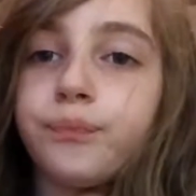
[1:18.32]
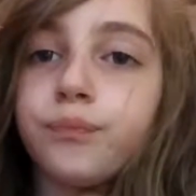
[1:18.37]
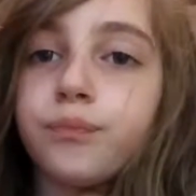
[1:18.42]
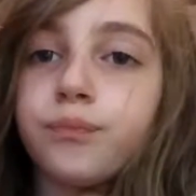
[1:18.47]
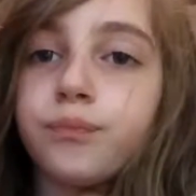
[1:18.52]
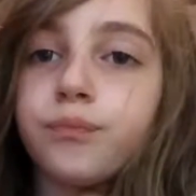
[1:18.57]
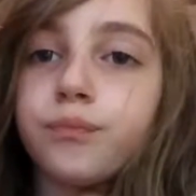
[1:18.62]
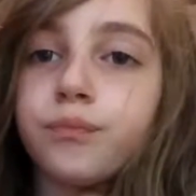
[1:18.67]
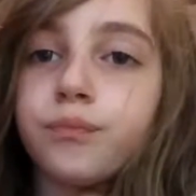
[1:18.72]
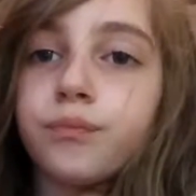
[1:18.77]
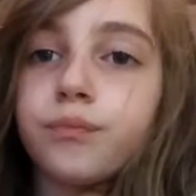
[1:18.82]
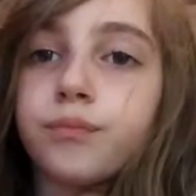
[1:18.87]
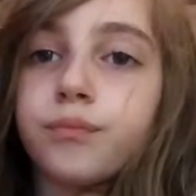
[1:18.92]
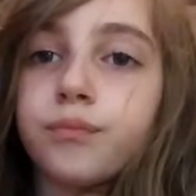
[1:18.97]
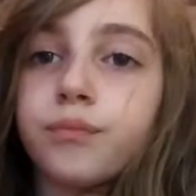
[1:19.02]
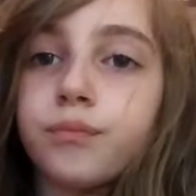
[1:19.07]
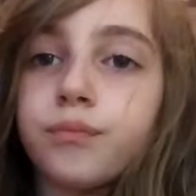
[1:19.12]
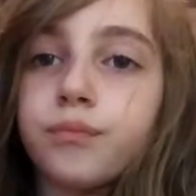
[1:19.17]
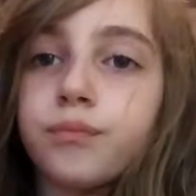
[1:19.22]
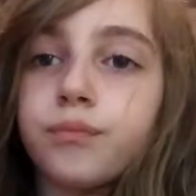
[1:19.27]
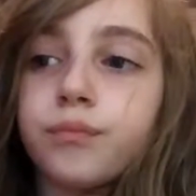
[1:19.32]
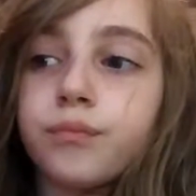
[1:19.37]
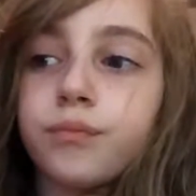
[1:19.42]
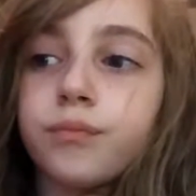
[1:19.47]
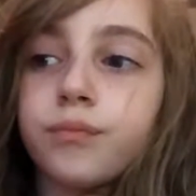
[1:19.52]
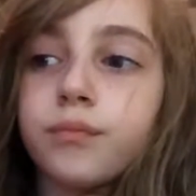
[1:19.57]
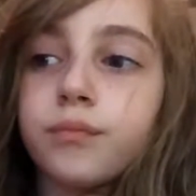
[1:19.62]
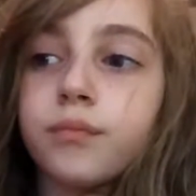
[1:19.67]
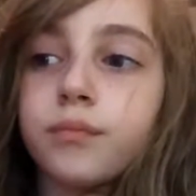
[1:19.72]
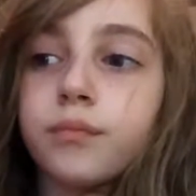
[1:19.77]

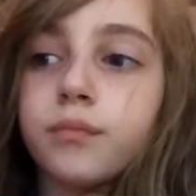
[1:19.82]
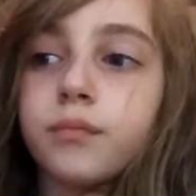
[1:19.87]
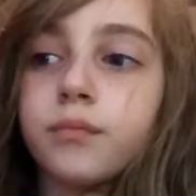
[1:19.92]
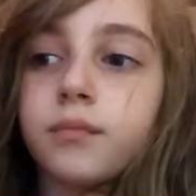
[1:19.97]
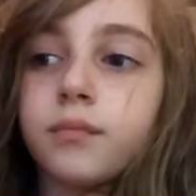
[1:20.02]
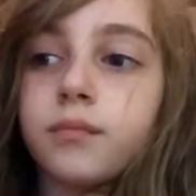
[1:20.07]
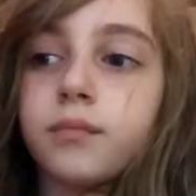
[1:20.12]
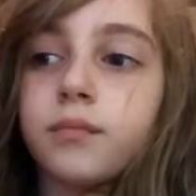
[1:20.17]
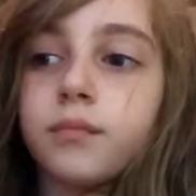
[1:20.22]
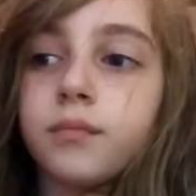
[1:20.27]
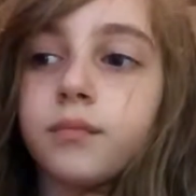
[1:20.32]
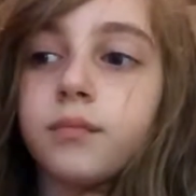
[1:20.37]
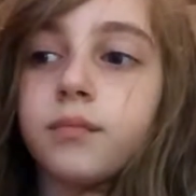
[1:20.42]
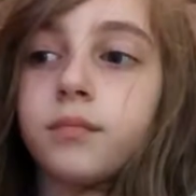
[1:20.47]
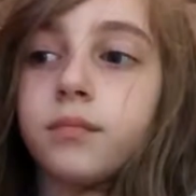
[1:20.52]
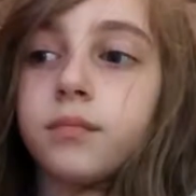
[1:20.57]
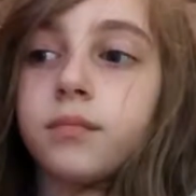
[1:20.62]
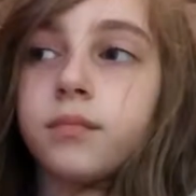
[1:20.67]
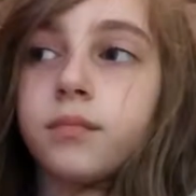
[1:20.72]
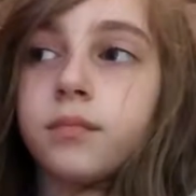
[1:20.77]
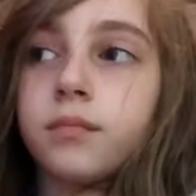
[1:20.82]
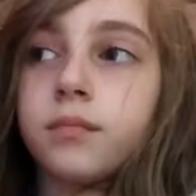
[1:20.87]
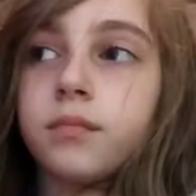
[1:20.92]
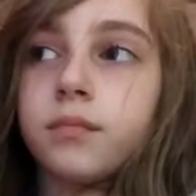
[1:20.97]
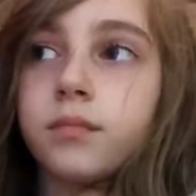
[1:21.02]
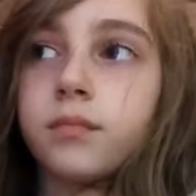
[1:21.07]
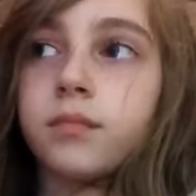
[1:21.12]
(no one is talking)